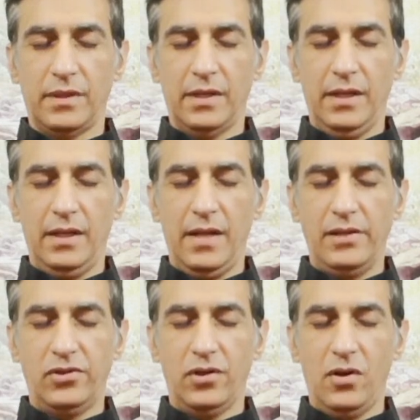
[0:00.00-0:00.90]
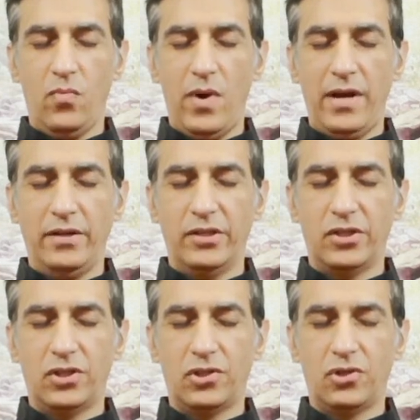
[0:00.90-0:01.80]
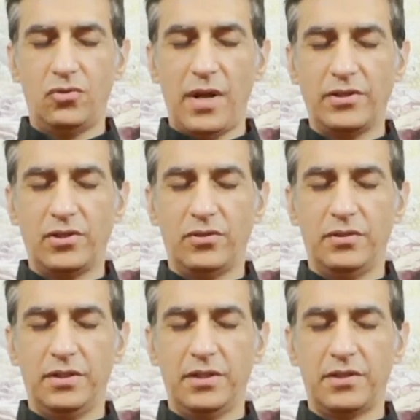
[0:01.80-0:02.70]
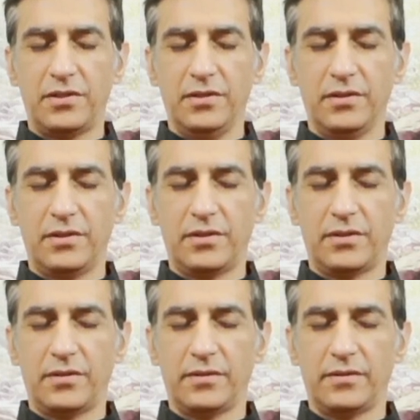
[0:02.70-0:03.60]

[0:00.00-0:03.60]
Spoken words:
and let your awareness stretch to the distance.